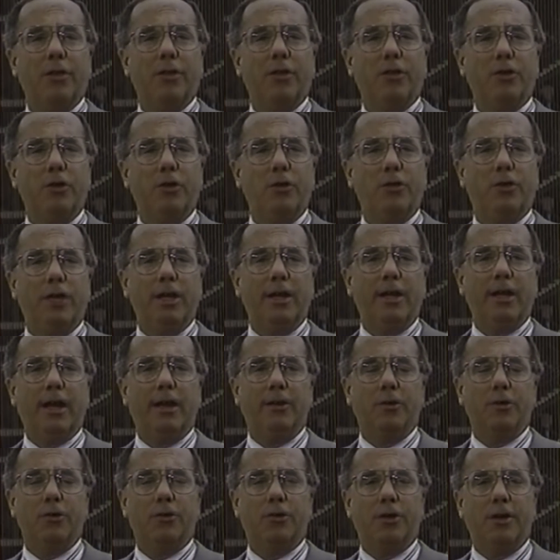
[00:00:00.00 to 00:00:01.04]
two
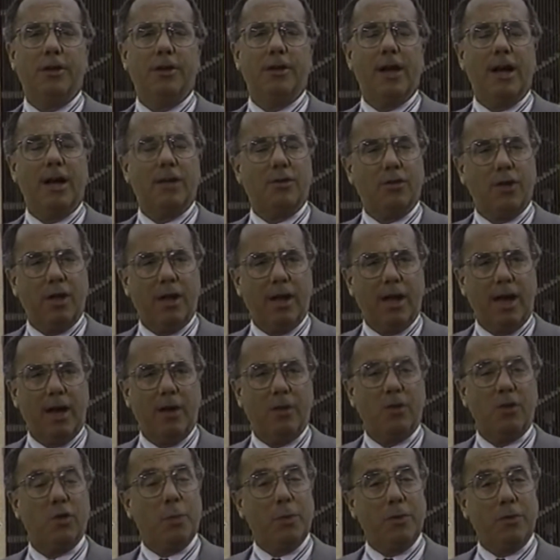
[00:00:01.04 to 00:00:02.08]
teenagers did not set
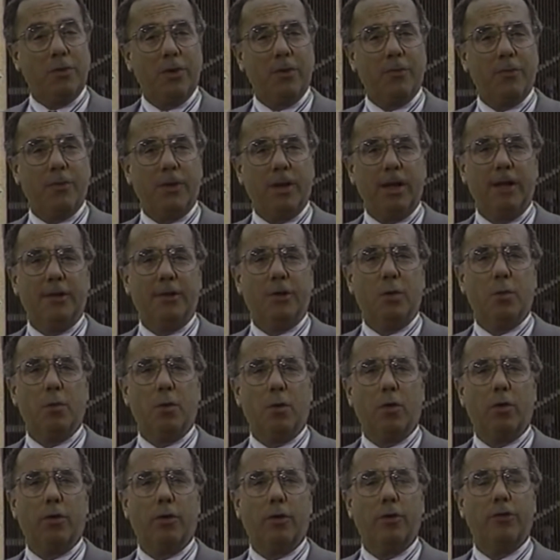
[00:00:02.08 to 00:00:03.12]
out specifically to
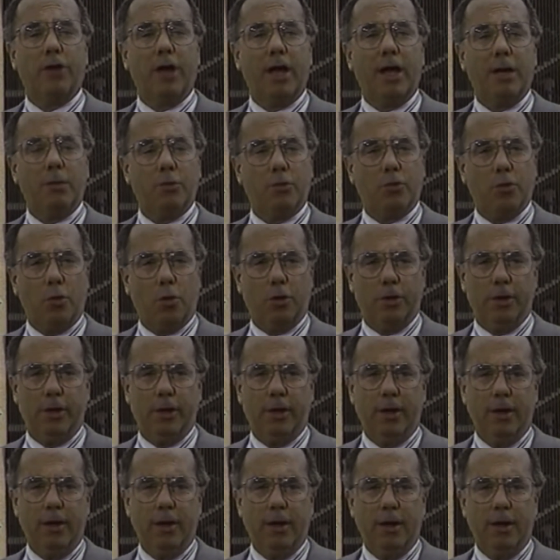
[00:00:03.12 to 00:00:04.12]
murder James Jordan,